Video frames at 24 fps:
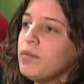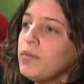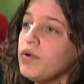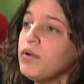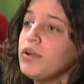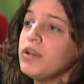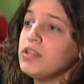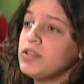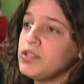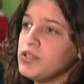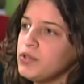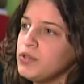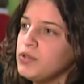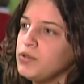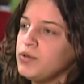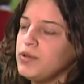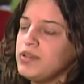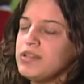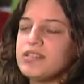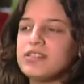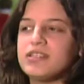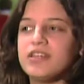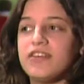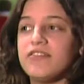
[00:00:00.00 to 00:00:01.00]
going to do
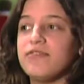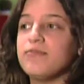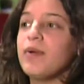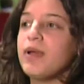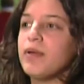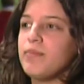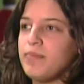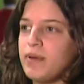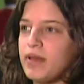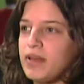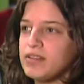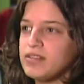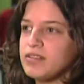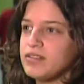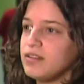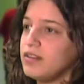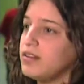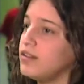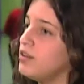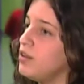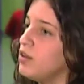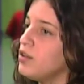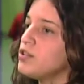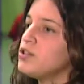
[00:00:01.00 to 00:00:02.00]
is give my best
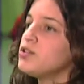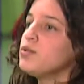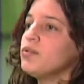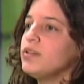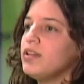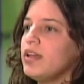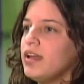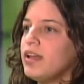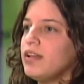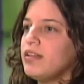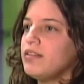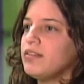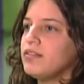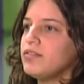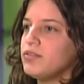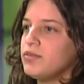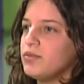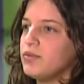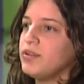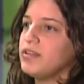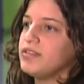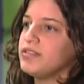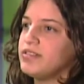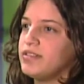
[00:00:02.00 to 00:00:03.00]
not to let
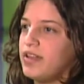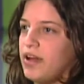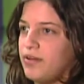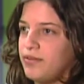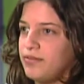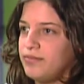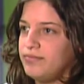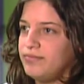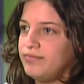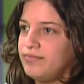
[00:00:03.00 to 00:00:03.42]
students down.